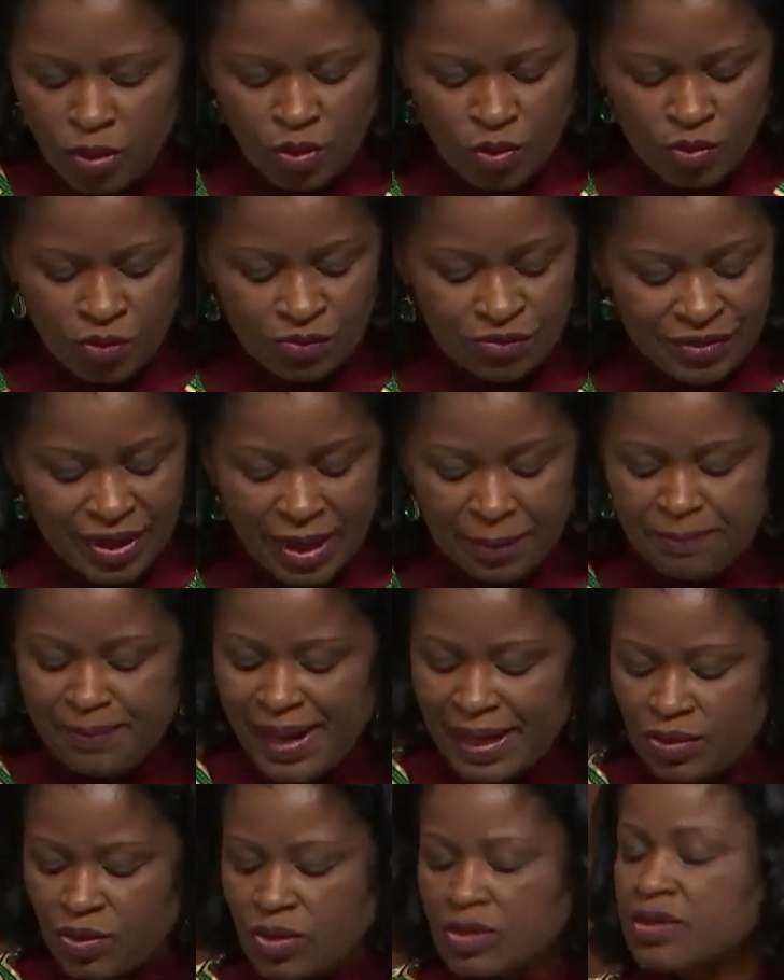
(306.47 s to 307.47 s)
is no
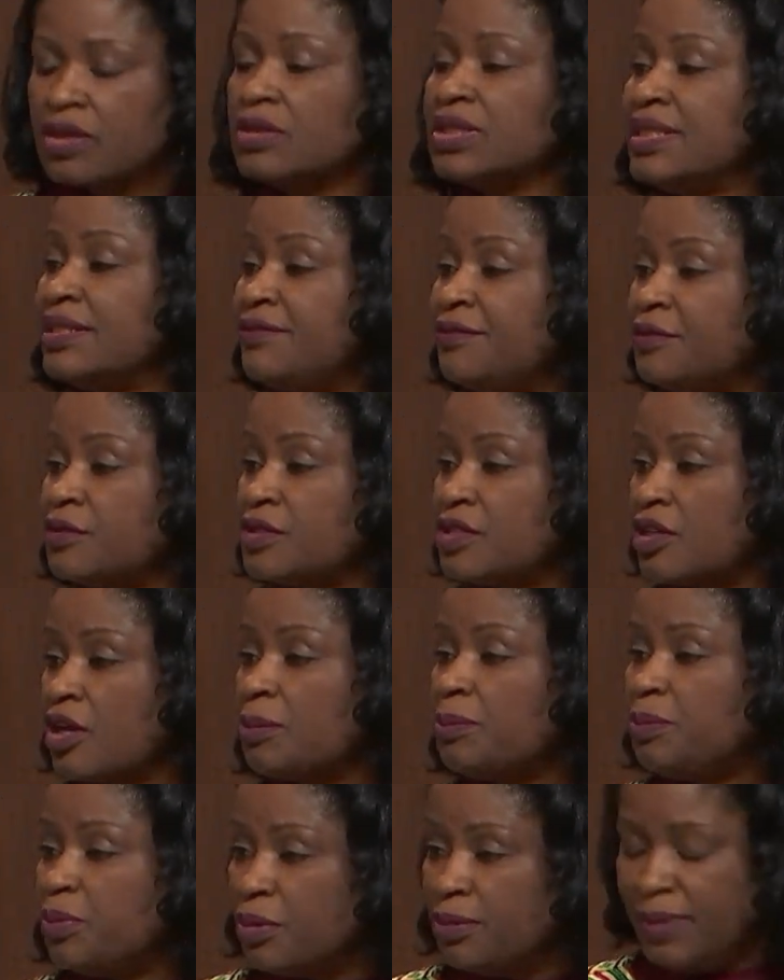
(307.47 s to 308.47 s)
longer covered by our
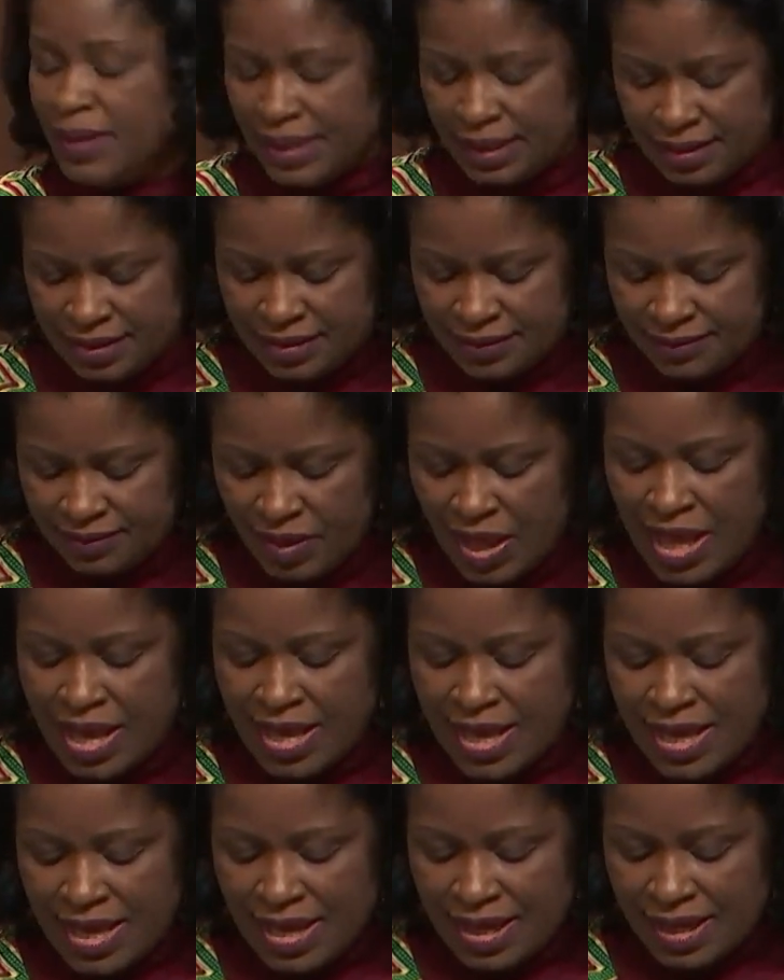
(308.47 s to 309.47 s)
public
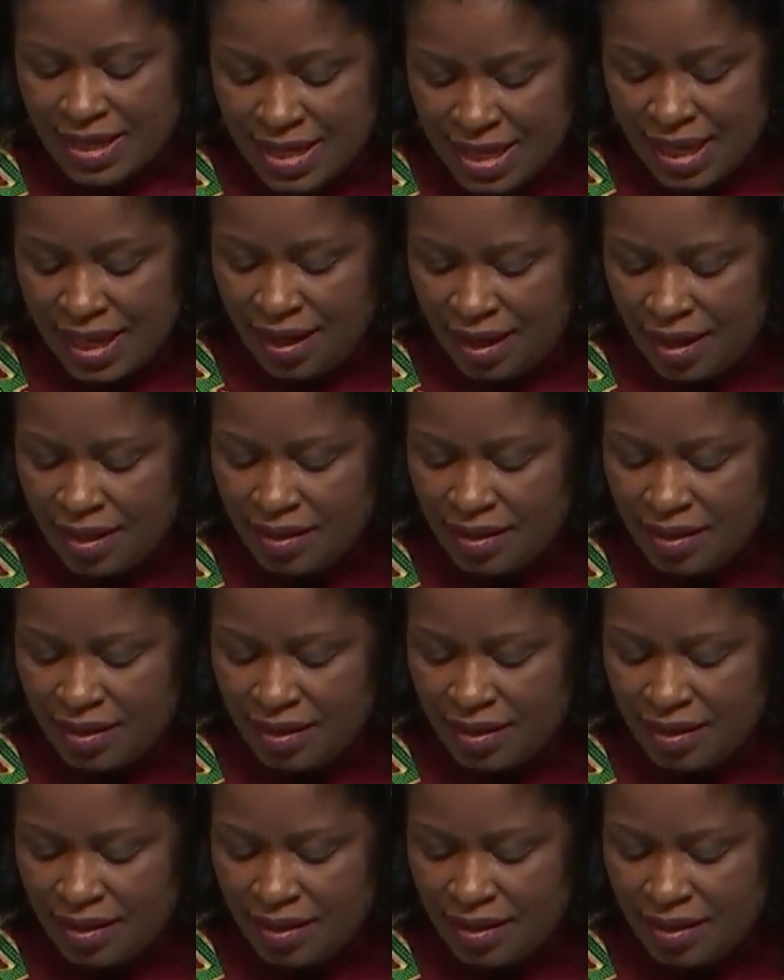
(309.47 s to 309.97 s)
broadcaster.